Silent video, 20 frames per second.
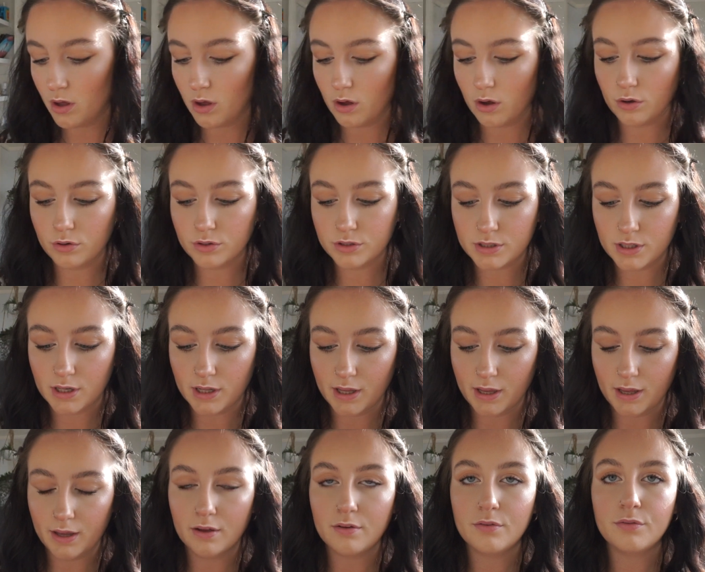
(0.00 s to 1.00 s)

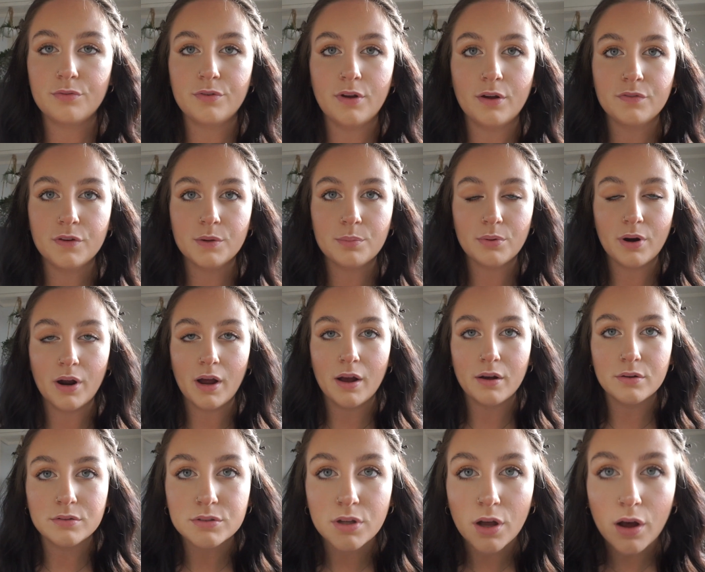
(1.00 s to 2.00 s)
Honestly, fluffy
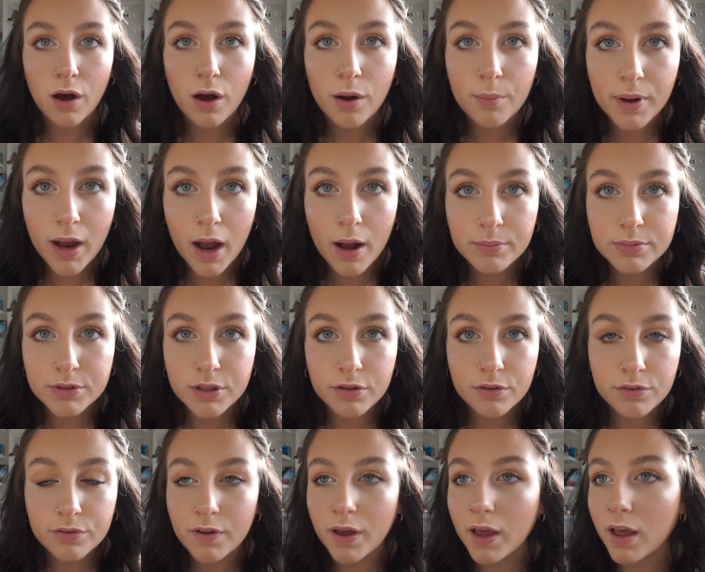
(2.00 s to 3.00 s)
brows are my absolute
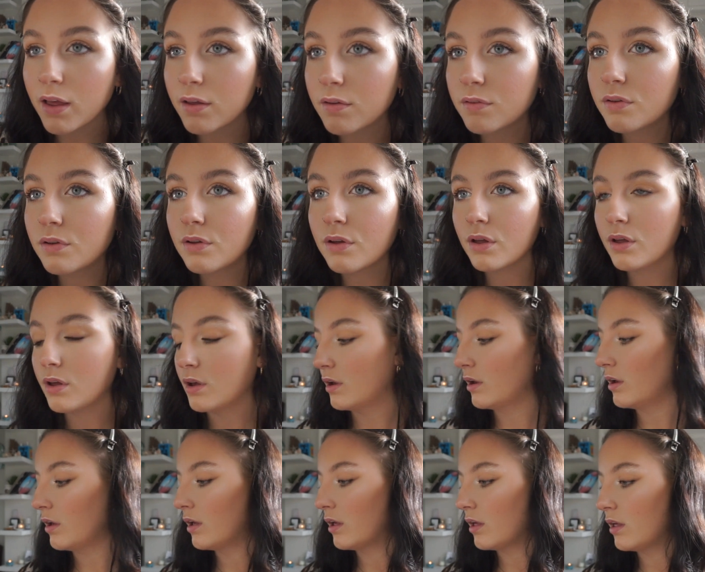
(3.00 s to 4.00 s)
fave.
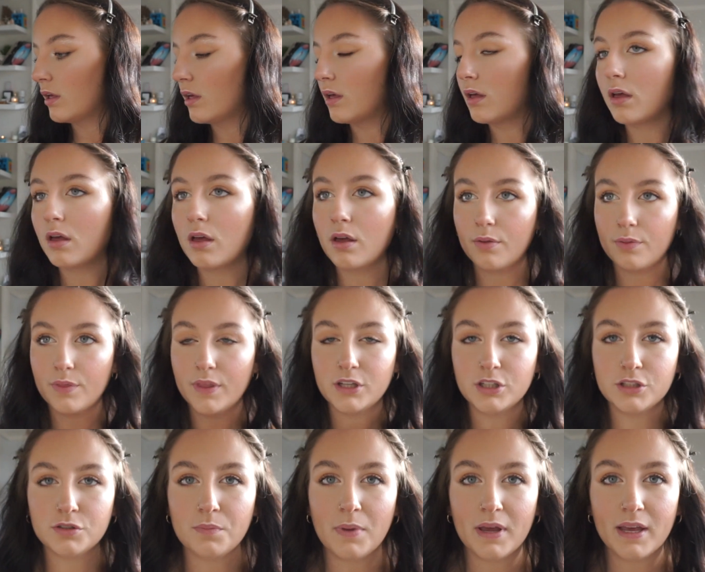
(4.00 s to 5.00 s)
They
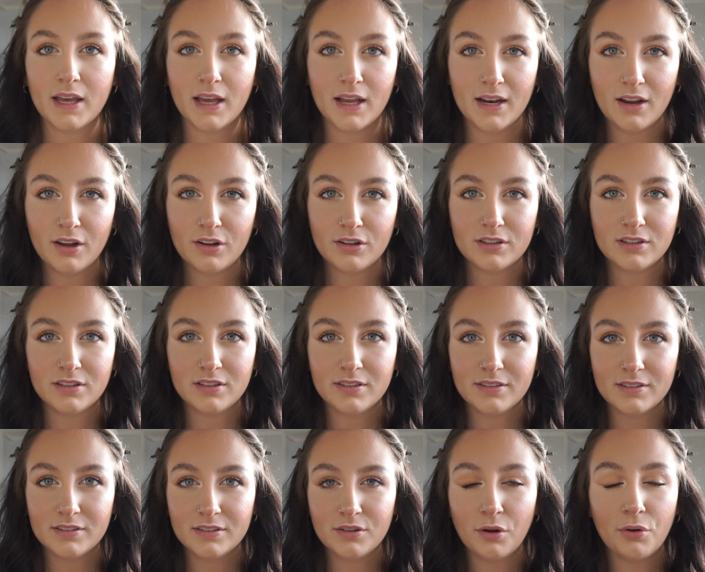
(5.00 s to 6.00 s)
just make it look
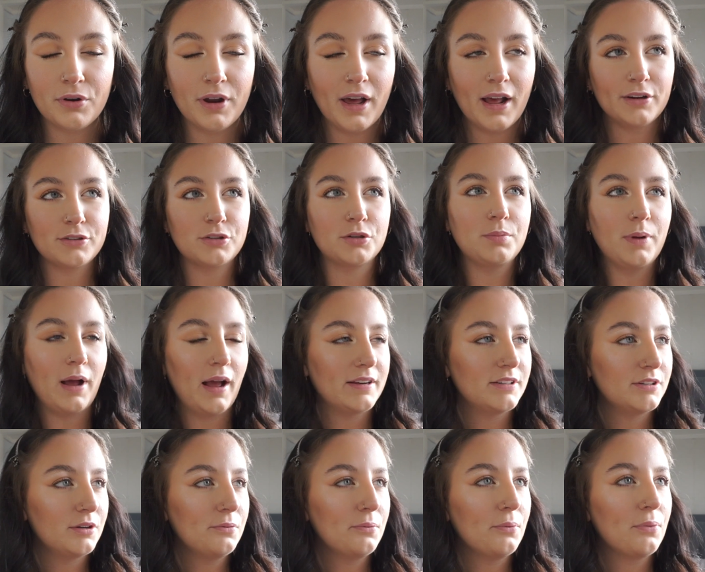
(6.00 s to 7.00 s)
not natural, but I don't
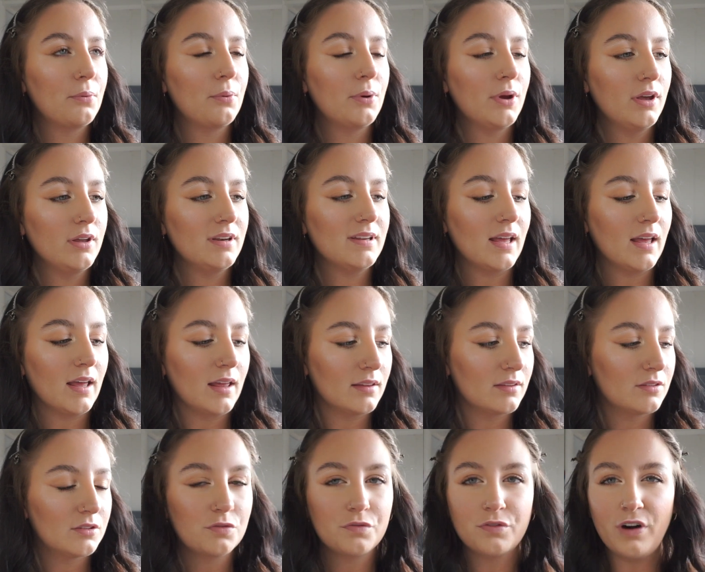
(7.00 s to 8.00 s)
know what the word
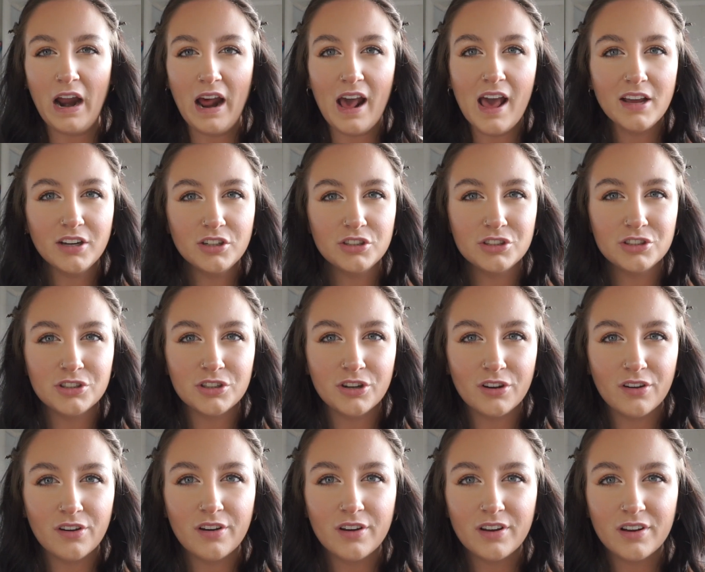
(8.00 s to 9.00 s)
is. Fresh?
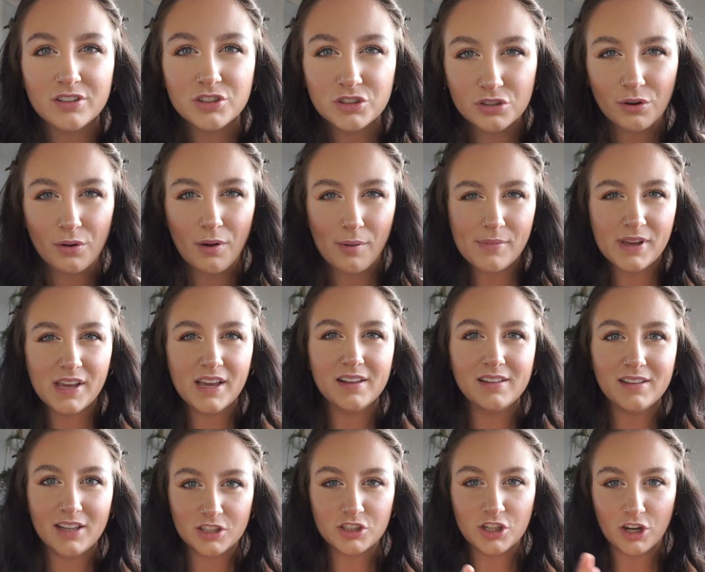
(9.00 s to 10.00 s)
Do you know what I mean?
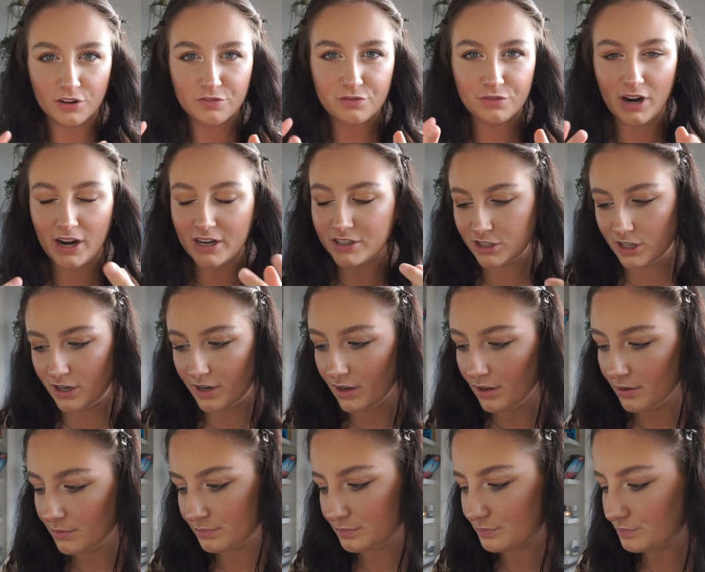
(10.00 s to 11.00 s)
They just look fresher.
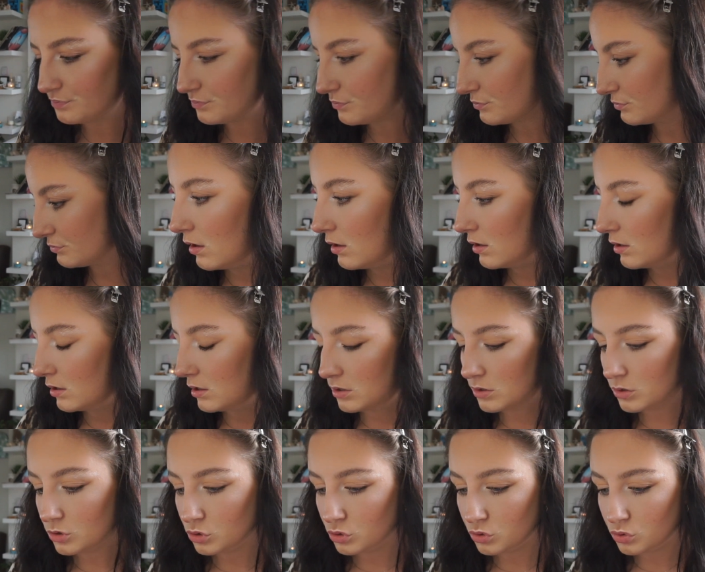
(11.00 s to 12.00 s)

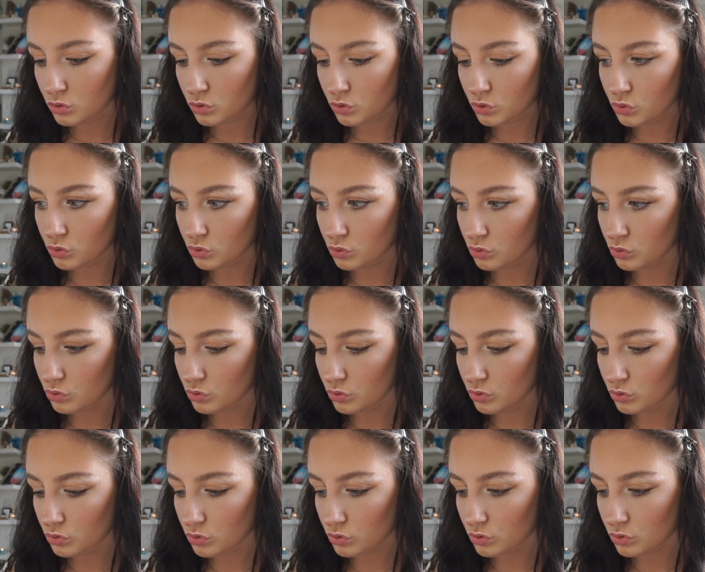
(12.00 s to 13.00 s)

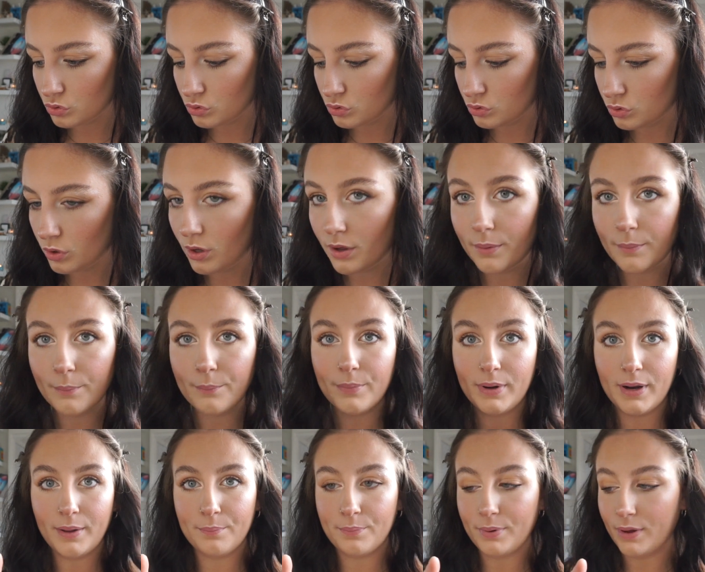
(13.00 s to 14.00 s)

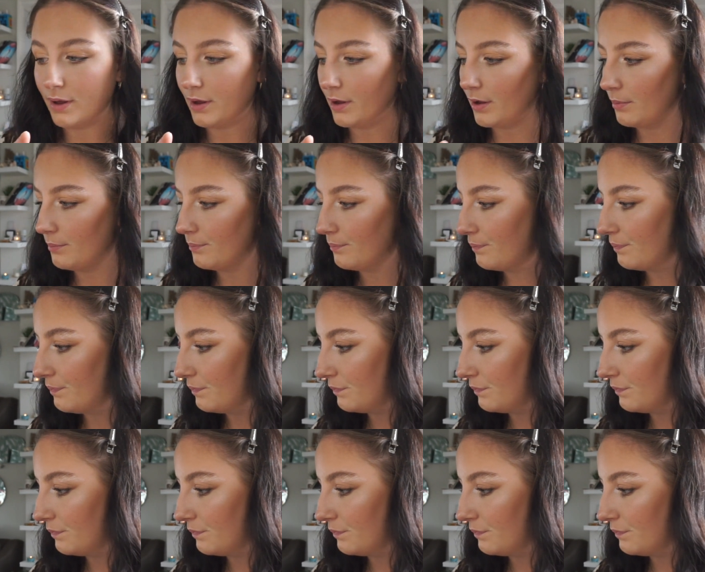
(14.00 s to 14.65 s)
Lip balm.